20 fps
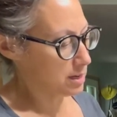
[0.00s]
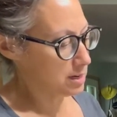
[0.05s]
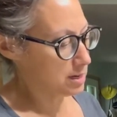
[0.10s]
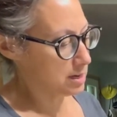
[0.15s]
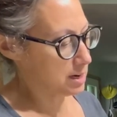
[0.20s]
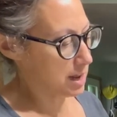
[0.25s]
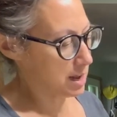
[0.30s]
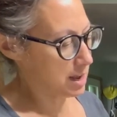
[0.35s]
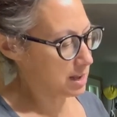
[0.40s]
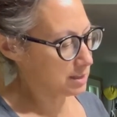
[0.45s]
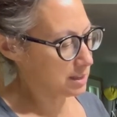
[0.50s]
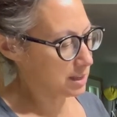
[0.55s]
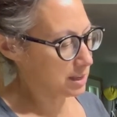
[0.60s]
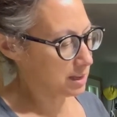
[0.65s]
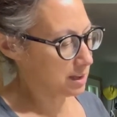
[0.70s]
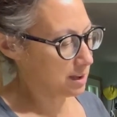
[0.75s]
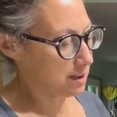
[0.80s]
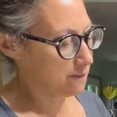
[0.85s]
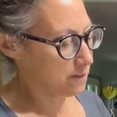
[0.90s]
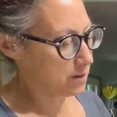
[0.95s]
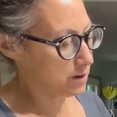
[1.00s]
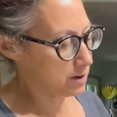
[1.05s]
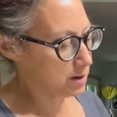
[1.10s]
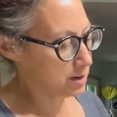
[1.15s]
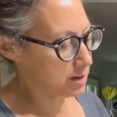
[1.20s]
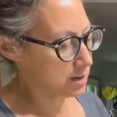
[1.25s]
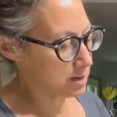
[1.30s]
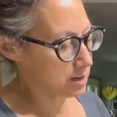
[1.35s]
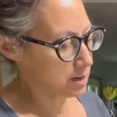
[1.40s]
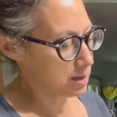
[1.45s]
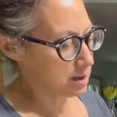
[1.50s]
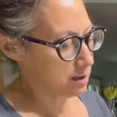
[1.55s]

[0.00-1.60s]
and it has like a very